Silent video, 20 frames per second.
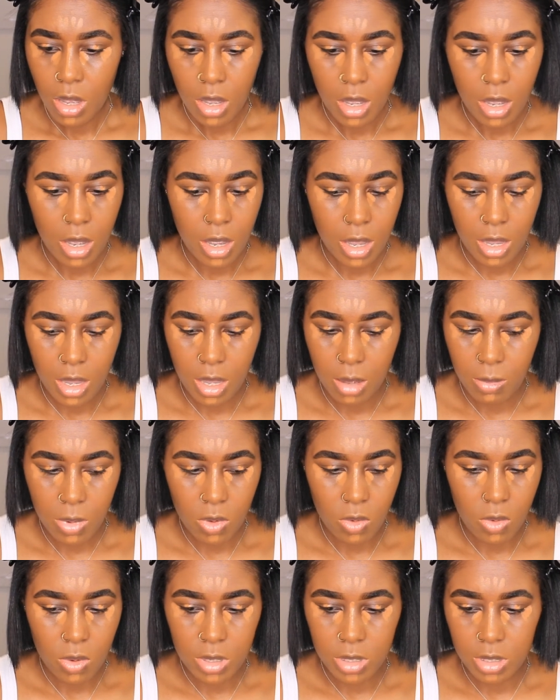I am
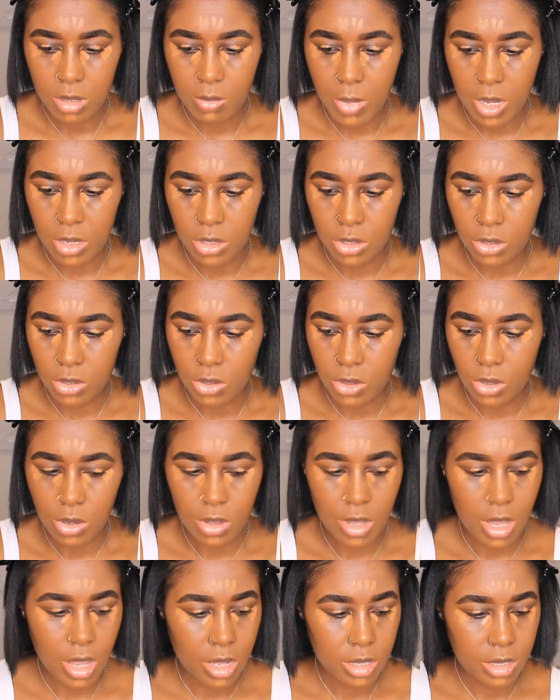going to make sure
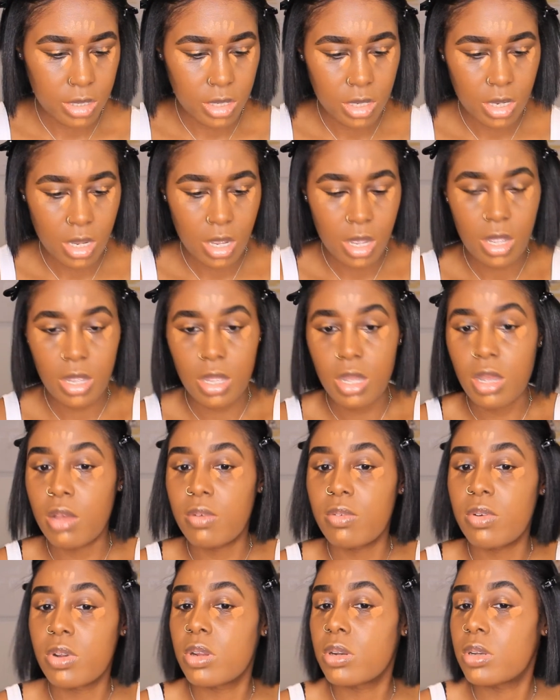that I
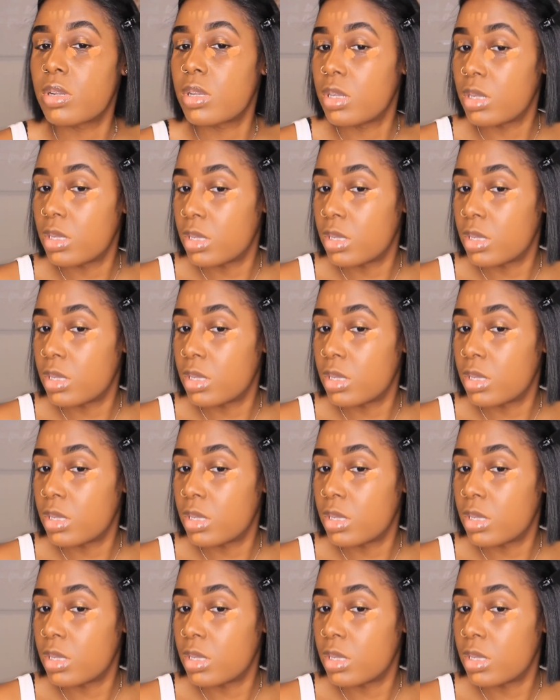covered